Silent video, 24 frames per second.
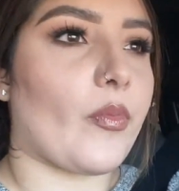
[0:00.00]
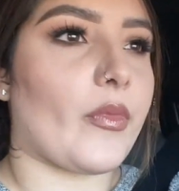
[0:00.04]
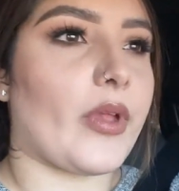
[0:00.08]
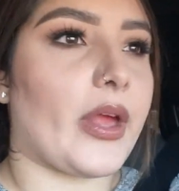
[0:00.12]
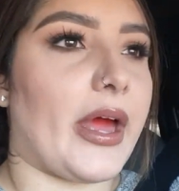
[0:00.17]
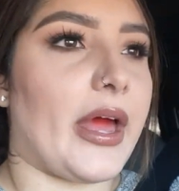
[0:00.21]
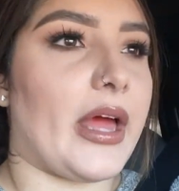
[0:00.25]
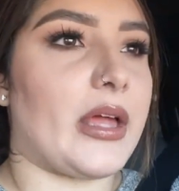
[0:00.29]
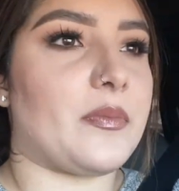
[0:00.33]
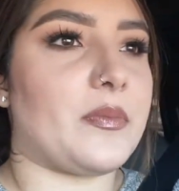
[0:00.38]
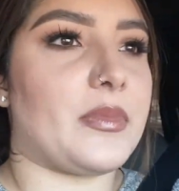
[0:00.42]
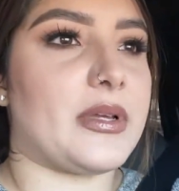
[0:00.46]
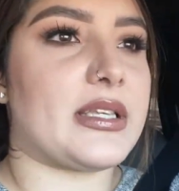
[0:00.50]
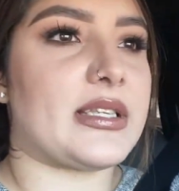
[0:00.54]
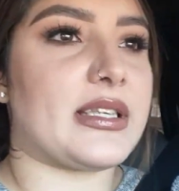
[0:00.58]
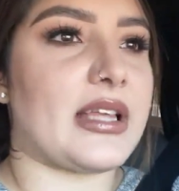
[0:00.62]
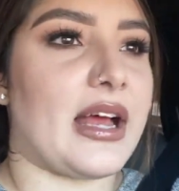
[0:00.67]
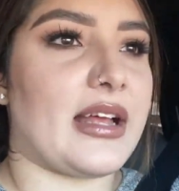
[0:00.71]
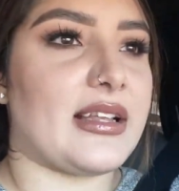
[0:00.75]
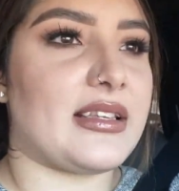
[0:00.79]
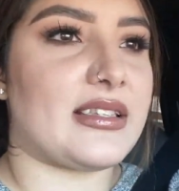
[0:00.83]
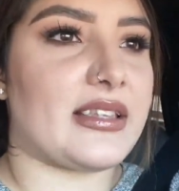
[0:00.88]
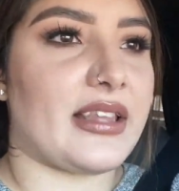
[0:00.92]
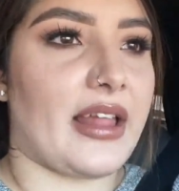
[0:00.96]
And
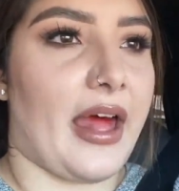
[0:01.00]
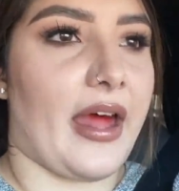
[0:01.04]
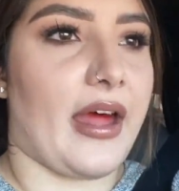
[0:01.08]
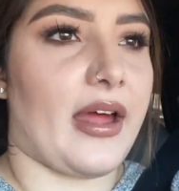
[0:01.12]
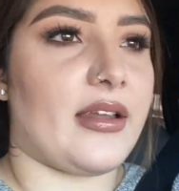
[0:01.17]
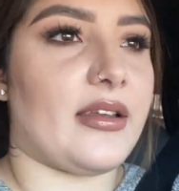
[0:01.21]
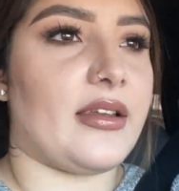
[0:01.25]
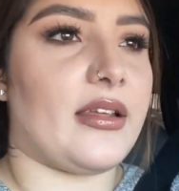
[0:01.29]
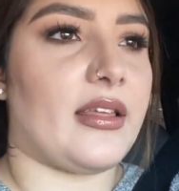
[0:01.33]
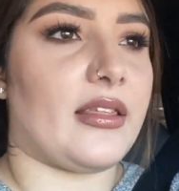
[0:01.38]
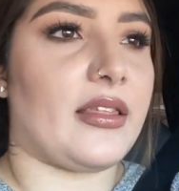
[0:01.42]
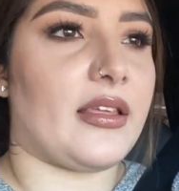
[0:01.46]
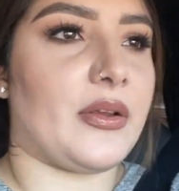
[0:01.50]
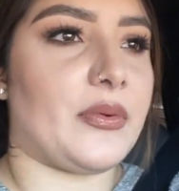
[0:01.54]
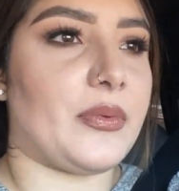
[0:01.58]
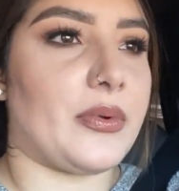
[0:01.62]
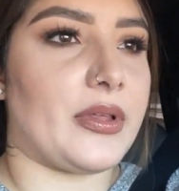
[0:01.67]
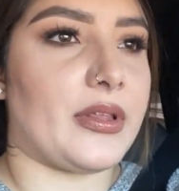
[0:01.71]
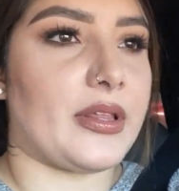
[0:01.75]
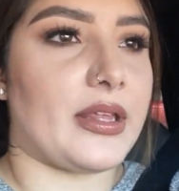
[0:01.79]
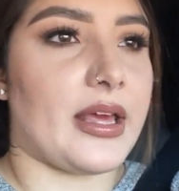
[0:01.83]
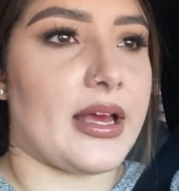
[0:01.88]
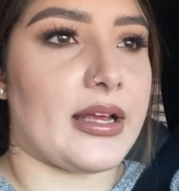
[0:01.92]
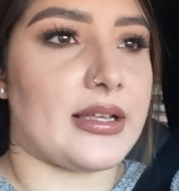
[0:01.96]
besides that, nothing
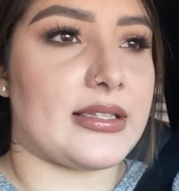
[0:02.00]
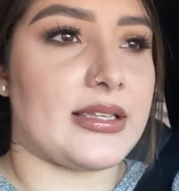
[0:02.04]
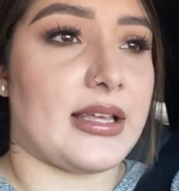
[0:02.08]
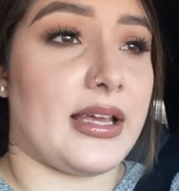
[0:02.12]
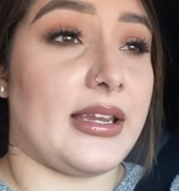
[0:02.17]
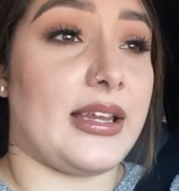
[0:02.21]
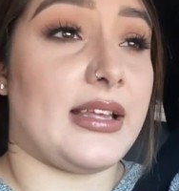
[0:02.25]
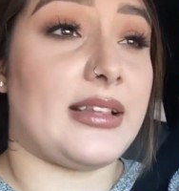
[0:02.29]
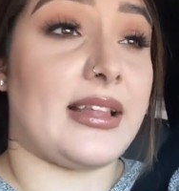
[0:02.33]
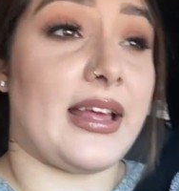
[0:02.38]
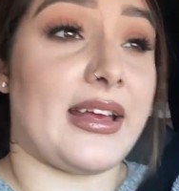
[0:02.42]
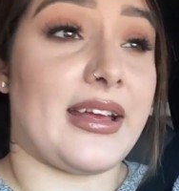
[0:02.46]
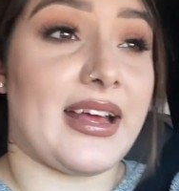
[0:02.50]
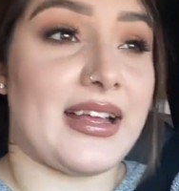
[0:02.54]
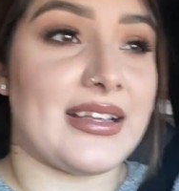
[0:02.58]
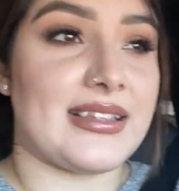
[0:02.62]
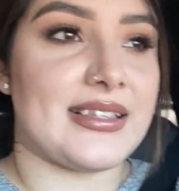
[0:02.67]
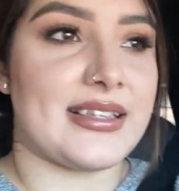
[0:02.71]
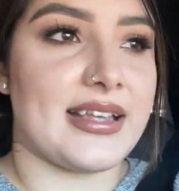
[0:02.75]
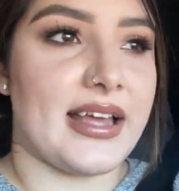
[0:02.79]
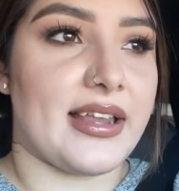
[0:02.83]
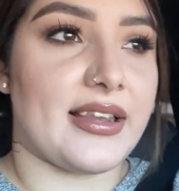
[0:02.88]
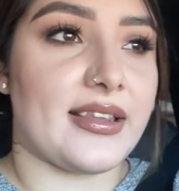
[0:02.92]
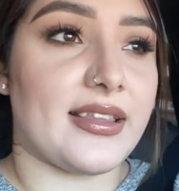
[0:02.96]
really exciting. Like I
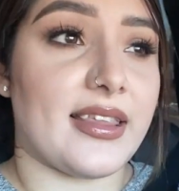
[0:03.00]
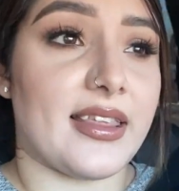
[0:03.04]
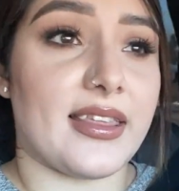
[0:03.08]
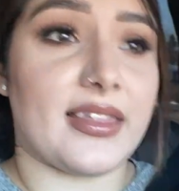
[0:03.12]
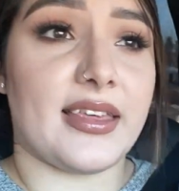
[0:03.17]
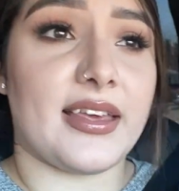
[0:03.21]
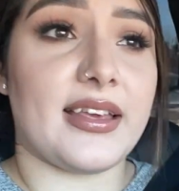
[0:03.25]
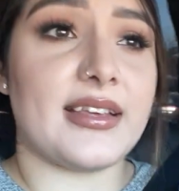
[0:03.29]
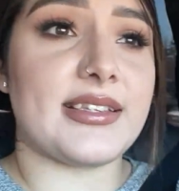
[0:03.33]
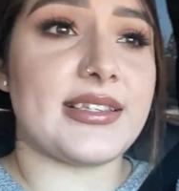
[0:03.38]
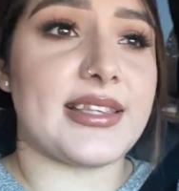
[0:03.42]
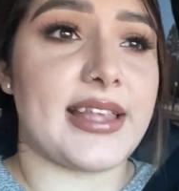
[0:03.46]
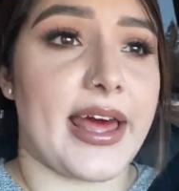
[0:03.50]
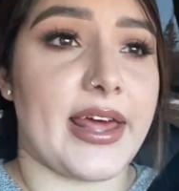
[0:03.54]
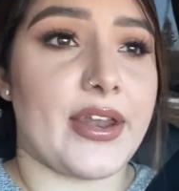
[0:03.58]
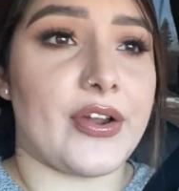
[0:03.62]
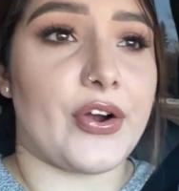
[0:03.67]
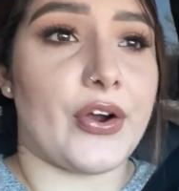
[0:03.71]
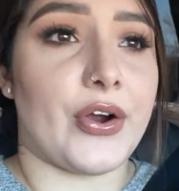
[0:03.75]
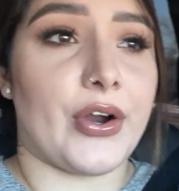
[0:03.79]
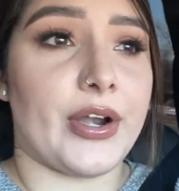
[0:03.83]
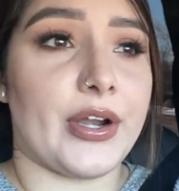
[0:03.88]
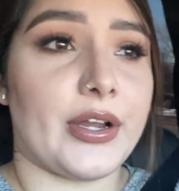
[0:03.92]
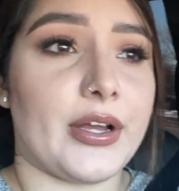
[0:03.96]
said, the things that
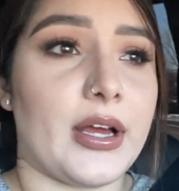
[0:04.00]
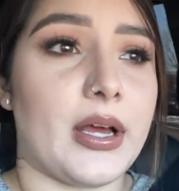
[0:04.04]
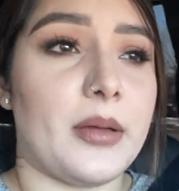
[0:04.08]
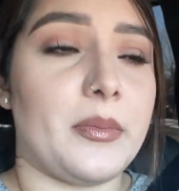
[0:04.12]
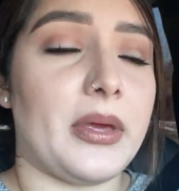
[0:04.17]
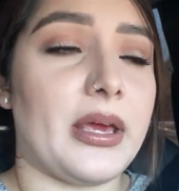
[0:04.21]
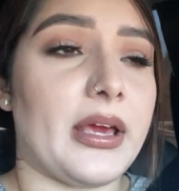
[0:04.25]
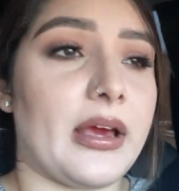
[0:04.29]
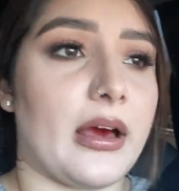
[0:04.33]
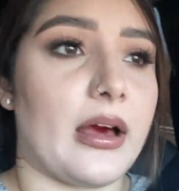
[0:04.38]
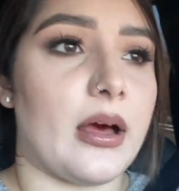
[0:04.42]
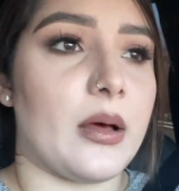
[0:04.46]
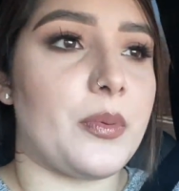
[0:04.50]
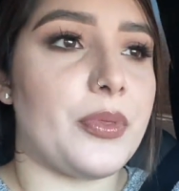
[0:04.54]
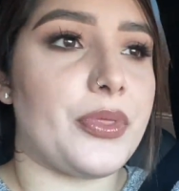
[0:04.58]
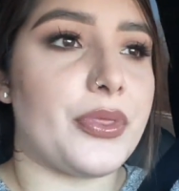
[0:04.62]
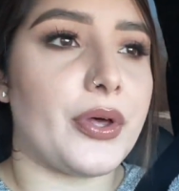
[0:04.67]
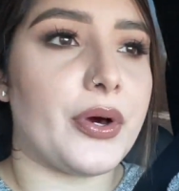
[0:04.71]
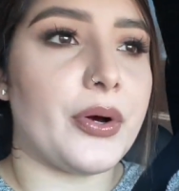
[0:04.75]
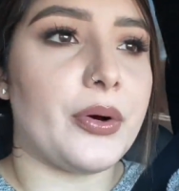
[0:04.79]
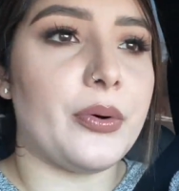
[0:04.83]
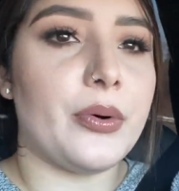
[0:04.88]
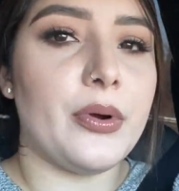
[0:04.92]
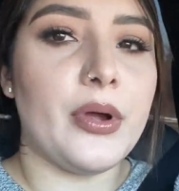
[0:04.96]
are coming up,
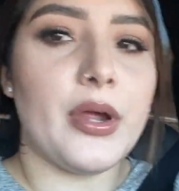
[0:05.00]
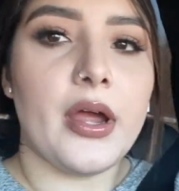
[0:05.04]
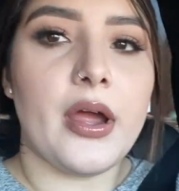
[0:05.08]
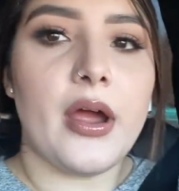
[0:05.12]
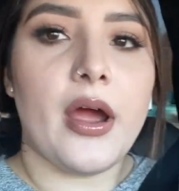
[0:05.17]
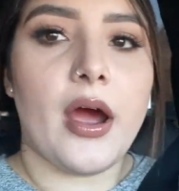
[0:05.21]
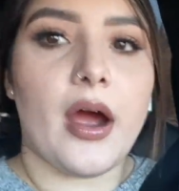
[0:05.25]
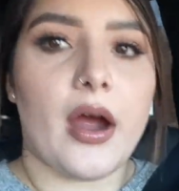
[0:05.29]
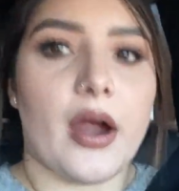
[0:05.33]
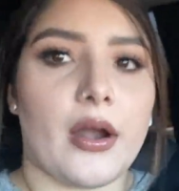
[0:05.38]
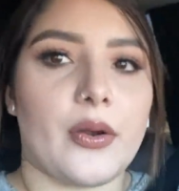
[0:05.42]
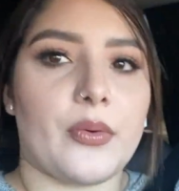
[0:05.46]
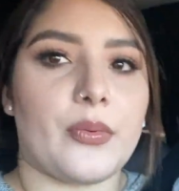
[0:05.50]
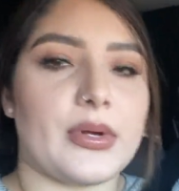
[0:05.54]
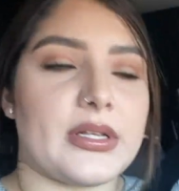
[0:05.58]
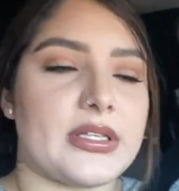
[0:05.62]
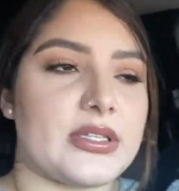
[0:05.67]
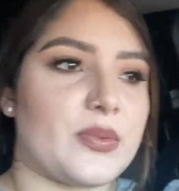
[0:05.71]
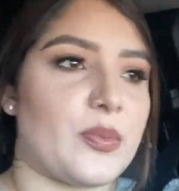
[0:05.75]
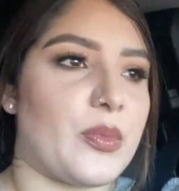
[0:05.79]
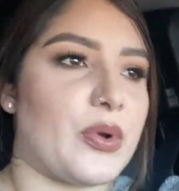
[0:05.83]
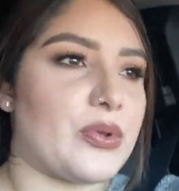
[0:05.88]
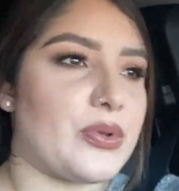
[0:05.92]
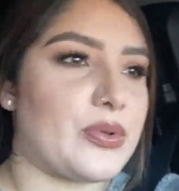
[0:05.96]
though, are what's
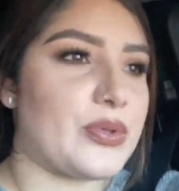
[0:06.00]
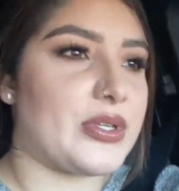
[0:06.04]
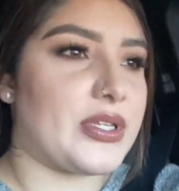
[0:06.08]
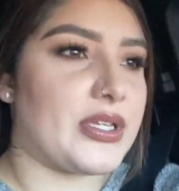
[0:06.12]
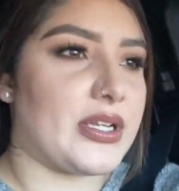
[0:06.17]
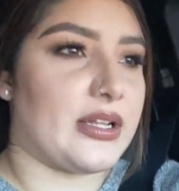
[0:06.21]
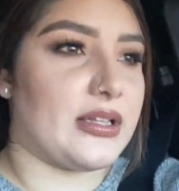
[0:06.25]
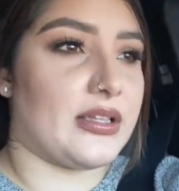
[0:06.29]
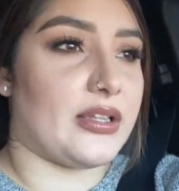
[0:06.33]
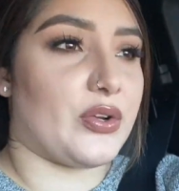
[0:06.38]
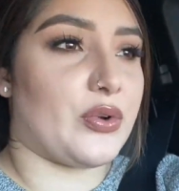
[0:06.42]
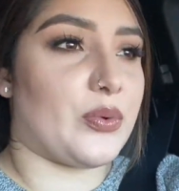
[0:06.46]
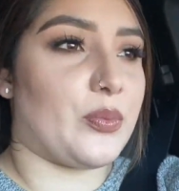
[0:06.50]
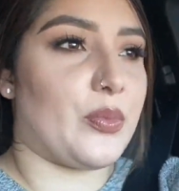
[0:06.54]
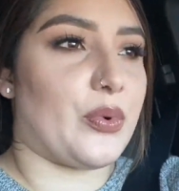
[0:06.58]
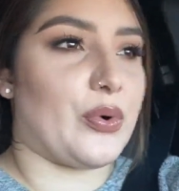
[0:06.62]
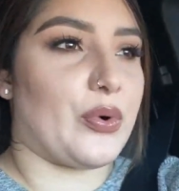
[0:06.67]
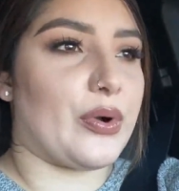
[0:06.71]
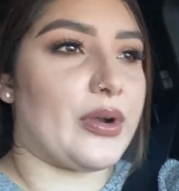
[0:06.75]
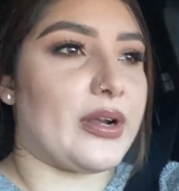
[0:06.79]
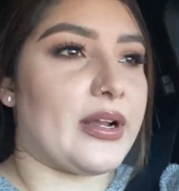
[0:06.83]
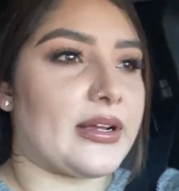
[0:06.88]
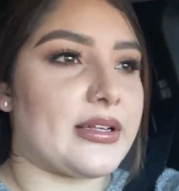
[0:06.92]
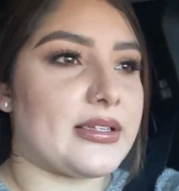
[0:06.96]
most a little
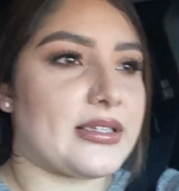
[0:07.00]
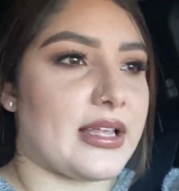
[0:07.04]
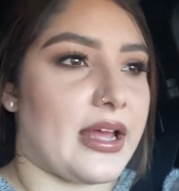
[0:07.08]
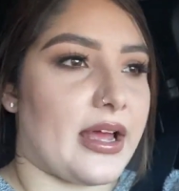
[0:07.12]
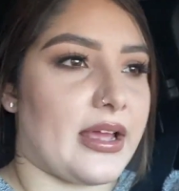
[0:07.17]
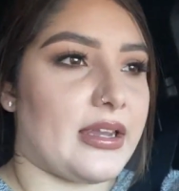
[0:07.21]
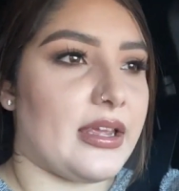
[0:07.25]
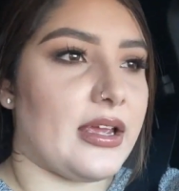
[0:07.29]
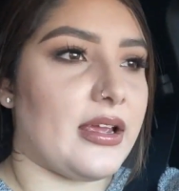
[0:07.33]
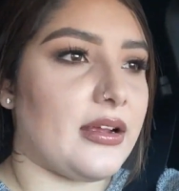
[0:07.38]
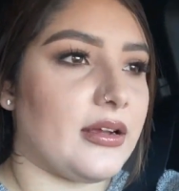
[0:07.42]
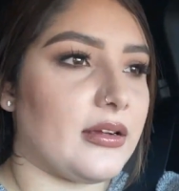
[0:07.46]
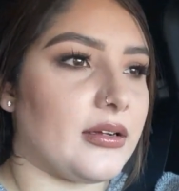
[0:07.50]
more exciting.